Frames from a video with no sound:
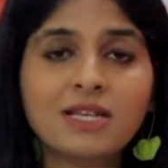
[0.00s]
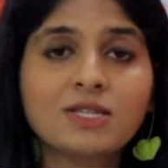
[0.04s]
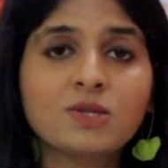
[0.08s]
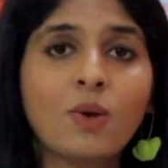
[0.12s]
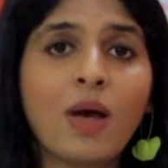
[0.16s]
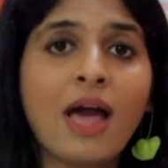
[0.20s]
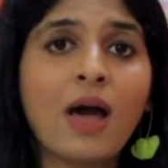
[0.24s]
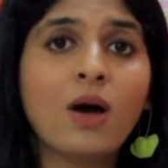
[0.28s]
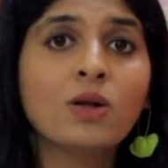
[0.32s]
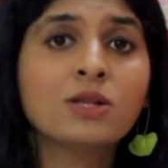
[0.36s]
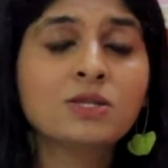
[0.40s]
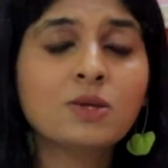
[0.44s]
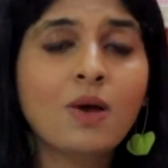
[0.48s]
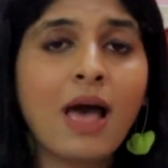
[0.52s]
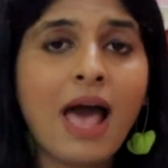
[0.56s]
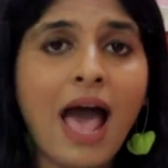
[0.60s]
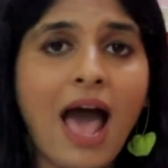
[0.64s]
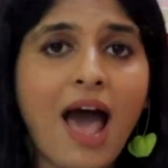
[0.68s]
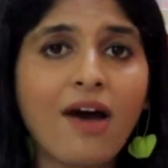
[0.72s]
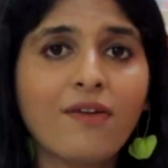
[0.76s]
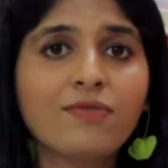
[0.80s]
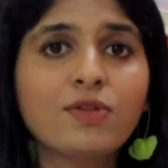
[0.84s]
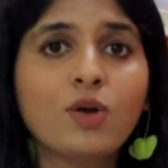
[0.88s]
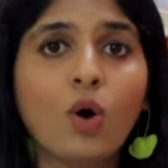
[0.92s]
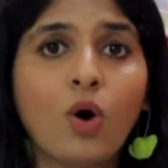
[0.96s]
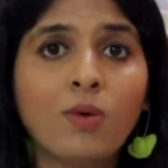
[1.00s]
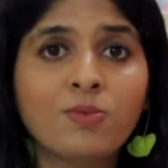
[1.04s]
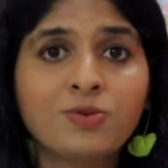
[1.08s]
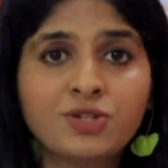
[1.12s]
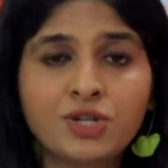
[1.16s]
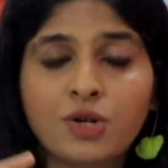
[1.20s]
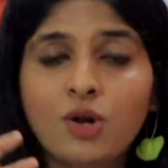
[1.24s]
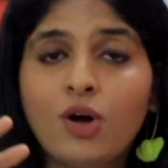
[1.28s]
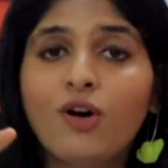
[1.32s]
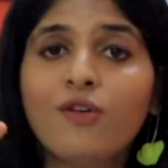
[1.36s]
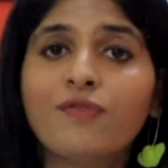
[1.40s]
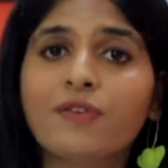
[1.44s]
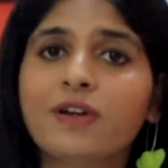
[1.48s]
so I also have the
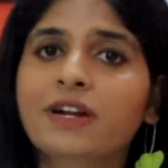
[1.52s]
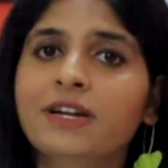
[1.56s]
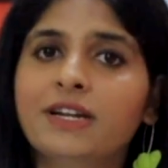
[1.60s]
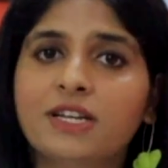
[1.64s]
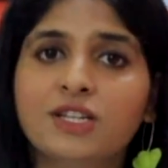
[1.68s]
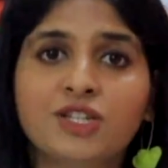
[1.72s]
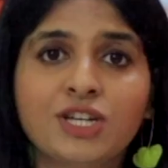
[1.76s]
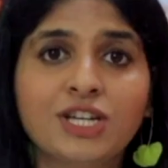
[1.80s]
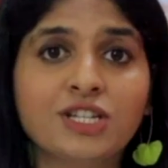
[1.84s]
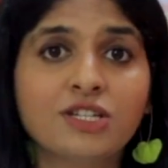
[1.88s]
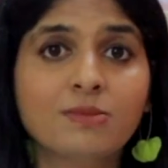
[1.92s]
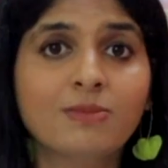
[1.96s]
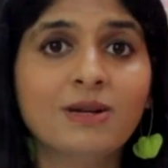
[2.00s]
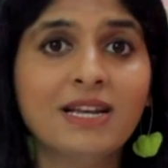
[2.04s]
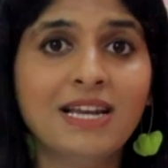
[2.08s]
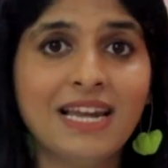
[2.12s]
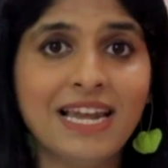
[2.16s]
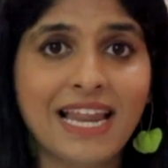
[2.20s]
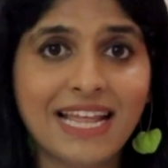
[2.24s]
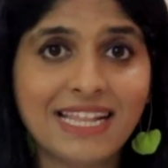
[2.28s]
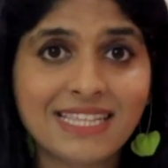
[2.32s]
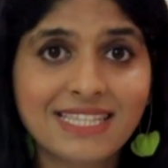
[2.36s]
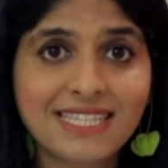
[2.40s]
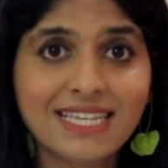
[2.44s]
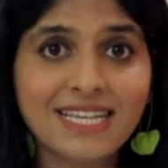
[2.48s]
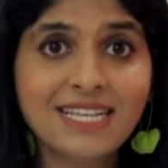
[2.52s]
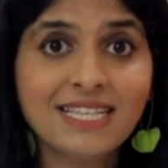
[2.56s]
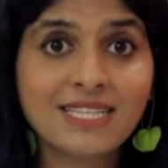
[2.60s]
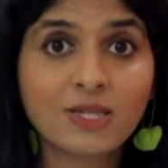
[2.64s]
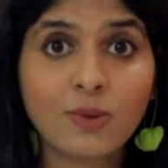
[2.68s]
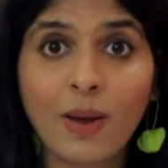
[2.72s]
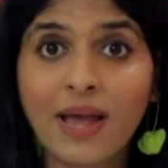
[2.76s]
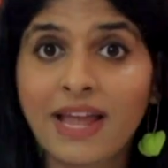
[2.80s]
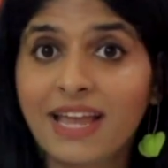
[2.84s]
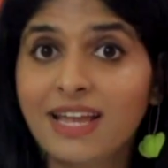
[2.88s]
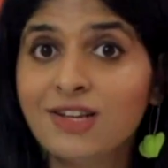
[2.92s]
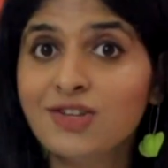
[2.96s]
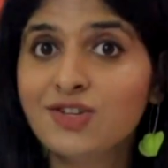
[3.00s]
option of interchangeable lenses, so
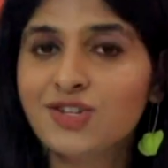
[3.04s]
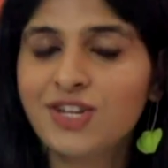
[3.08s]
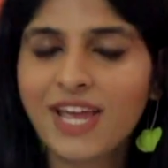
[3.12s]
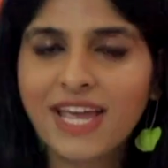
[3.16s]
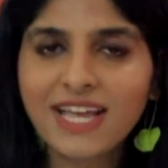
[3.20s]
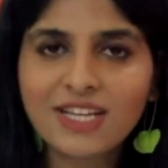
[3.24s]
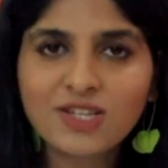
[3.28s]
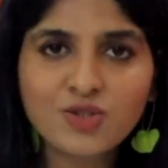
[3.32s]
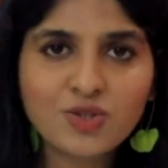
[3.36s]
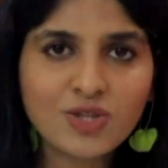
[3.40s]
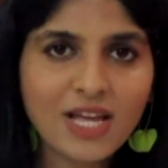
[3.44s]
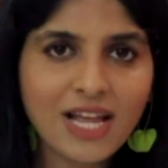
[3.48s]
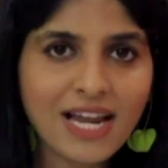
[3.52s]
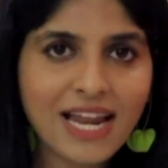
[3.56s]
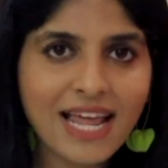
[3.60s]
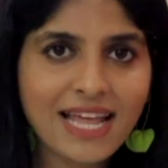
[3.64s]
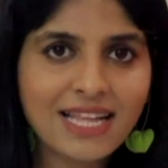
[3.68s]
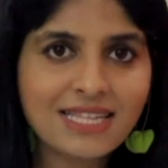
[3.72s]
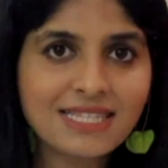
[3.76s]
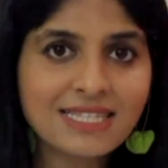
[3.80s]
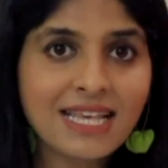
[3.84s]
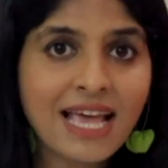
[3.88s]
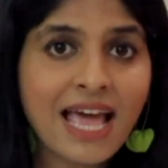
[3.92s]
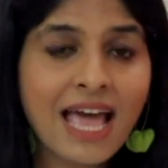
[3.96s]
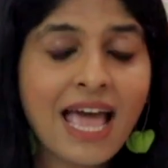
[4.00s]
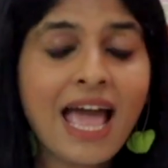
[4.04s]
I can change the lens